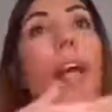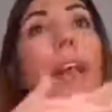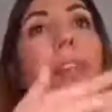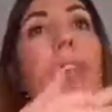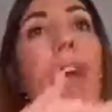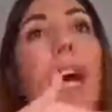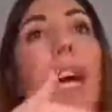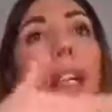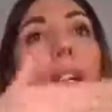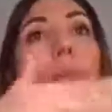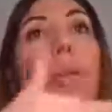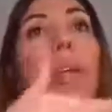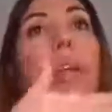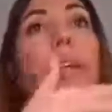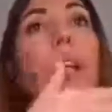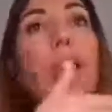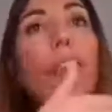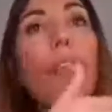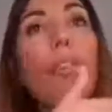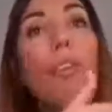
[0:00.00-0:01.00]
that will
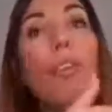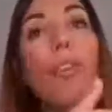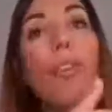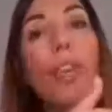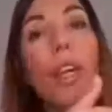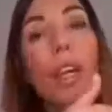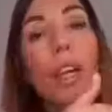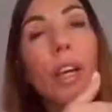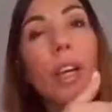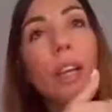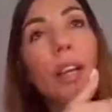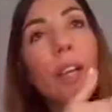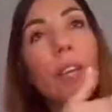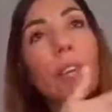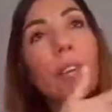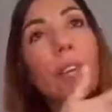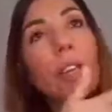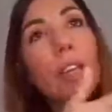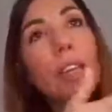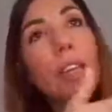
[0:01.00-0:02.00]
give you
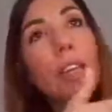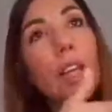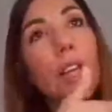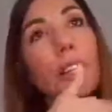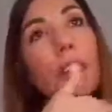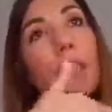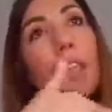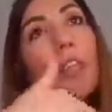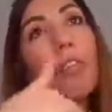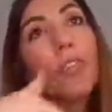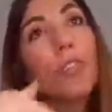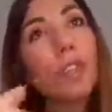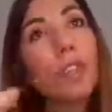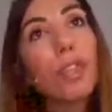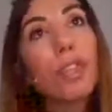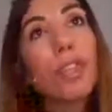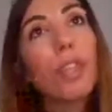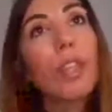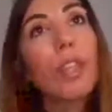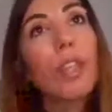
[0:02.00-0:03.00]
the starting of the
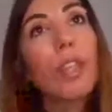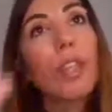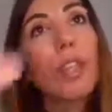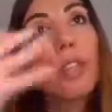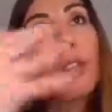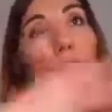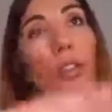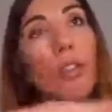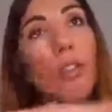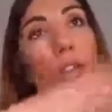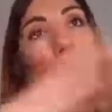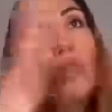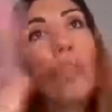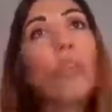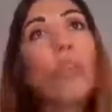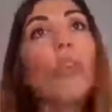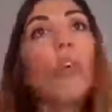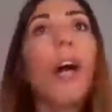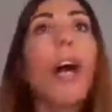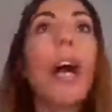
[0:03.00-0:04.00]
journey
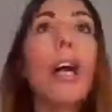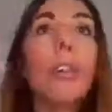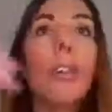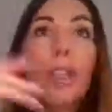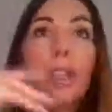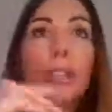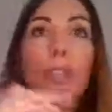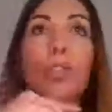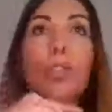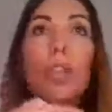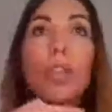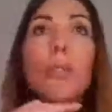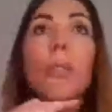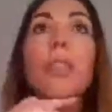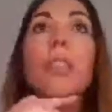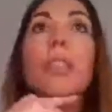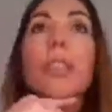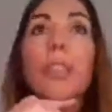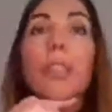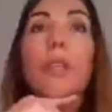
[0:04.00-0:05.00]
to other
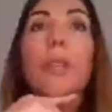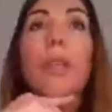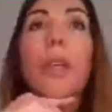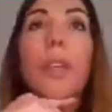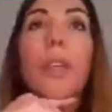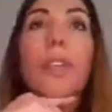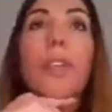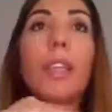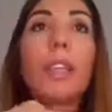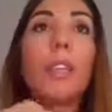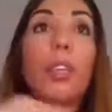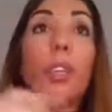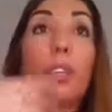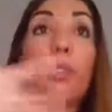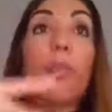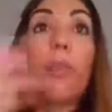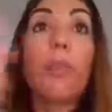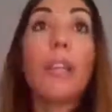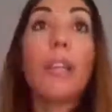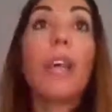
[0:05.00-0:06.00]
treatments as well that
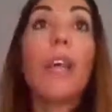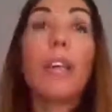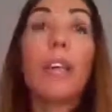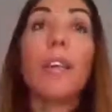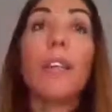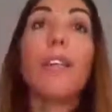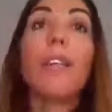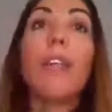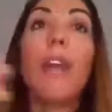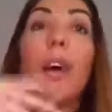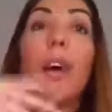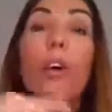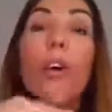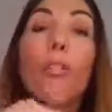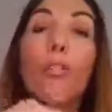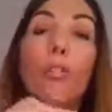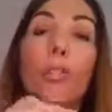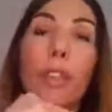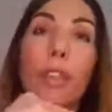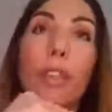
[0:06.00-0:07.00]
we can
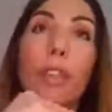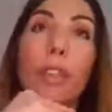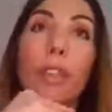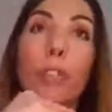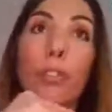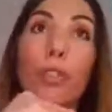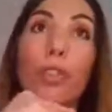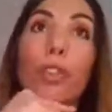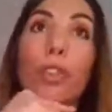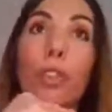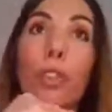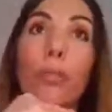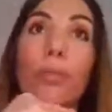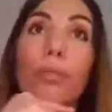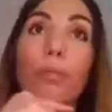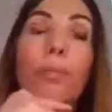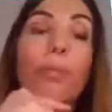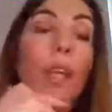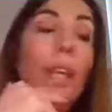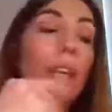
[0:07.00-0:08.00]
offer in the future.
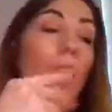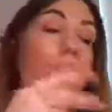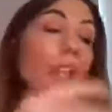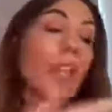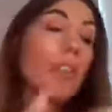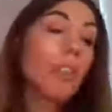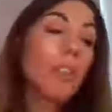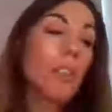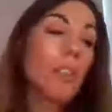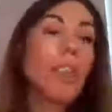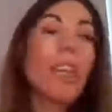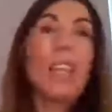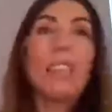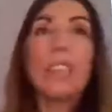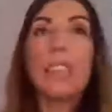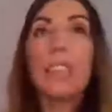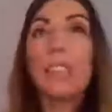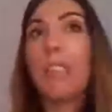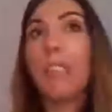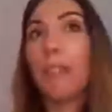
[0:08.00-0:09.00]
So
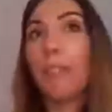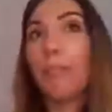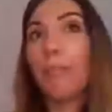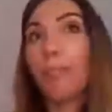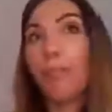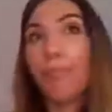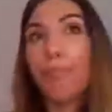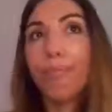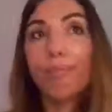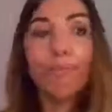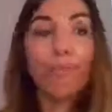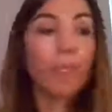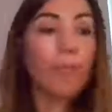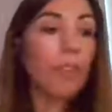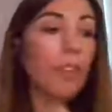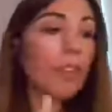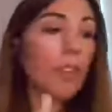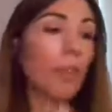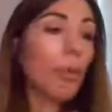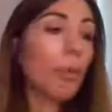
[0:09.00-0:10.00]
that's the
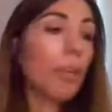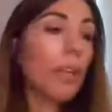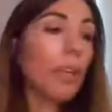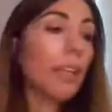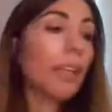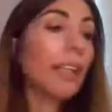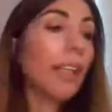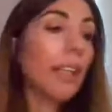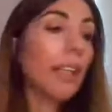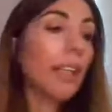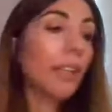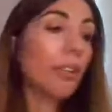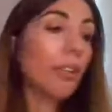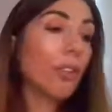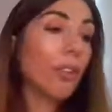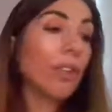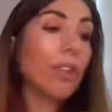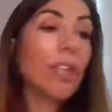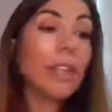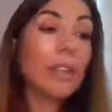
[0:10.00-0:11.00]
way that I
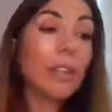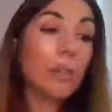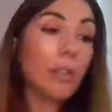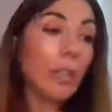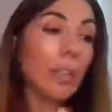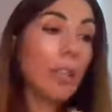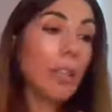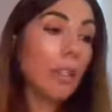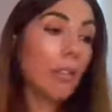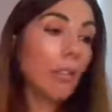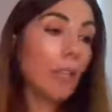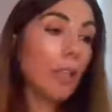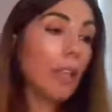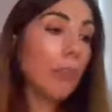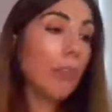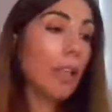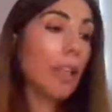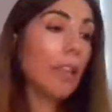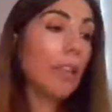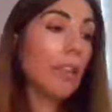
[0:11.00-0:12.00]
do, and that's the way that I
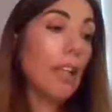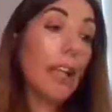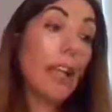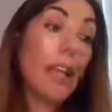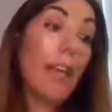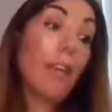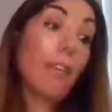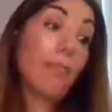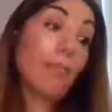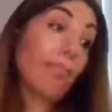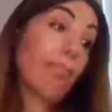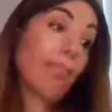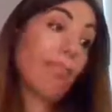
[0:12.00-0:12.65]
recommend. Again,